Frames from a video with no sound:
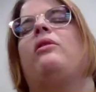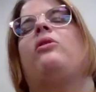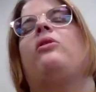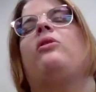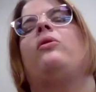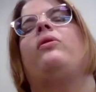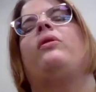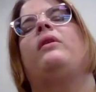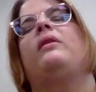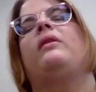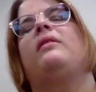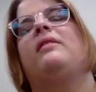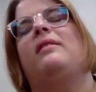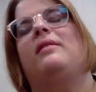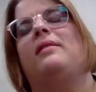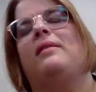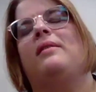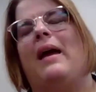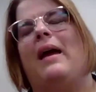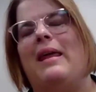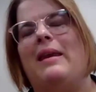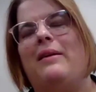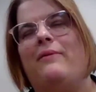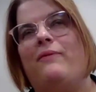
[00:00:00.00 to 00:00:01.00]
so this is
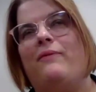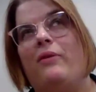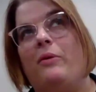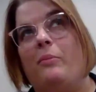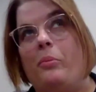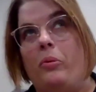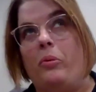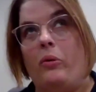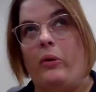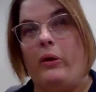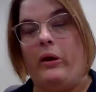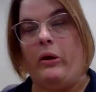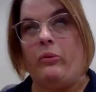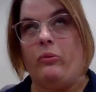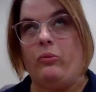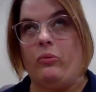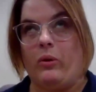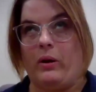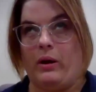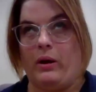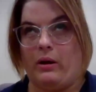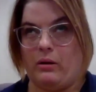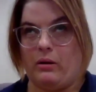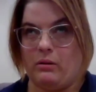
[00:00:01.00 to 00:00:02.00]
kind of the point
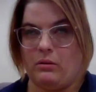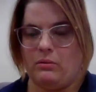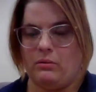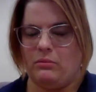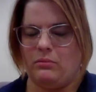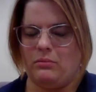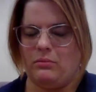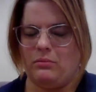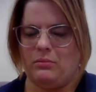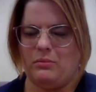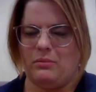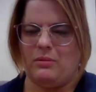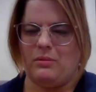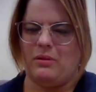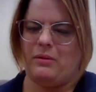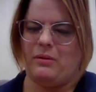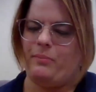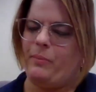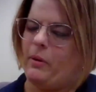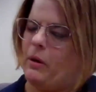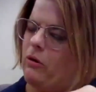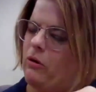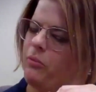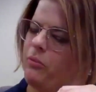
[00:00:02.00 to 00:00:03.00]
where the
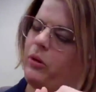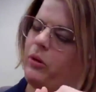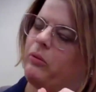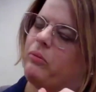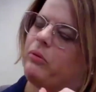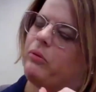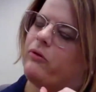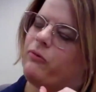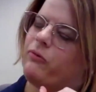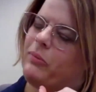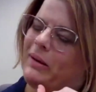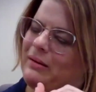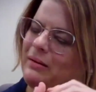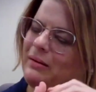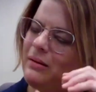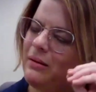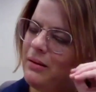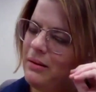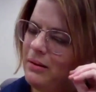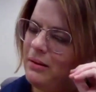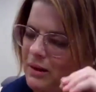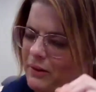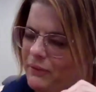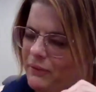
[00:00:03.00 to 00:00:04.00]
PowerPoint would have been
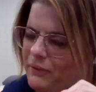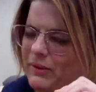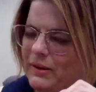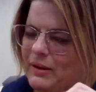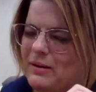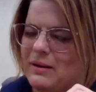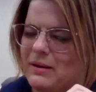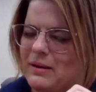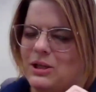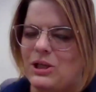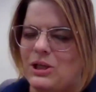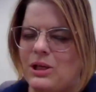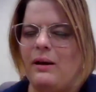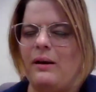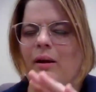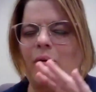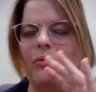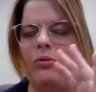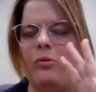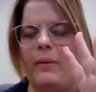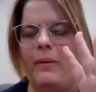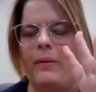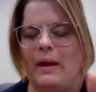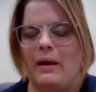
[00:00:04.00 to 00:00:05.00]
a lovely addition, and I
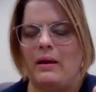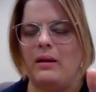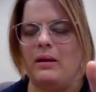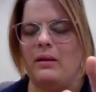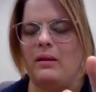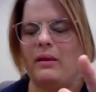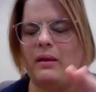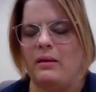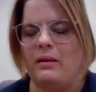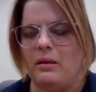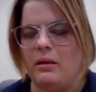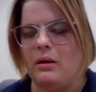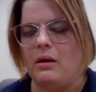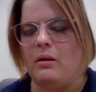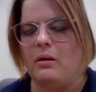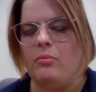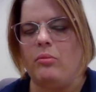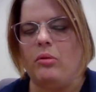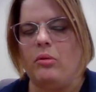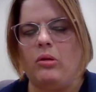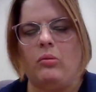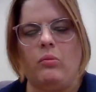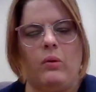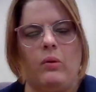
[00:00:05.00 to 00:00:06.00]
will be adding that to the
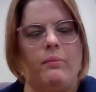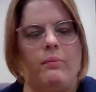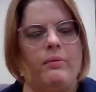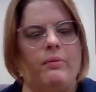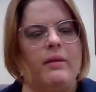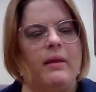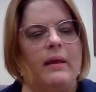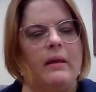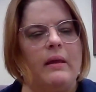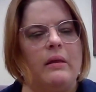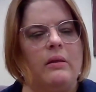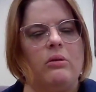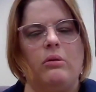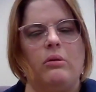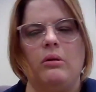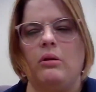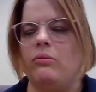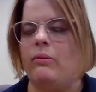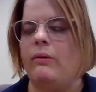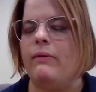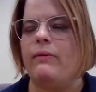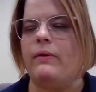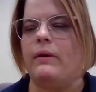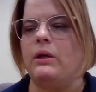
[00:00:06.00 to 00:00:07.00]
Cumberland website as soon
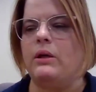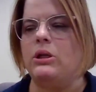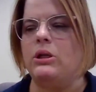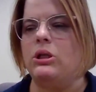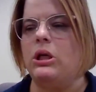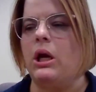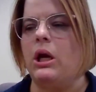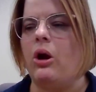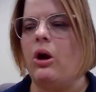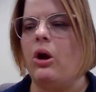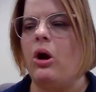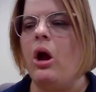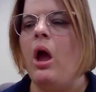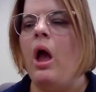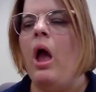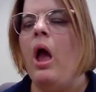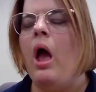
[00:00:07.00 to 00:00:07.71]
as we finish here,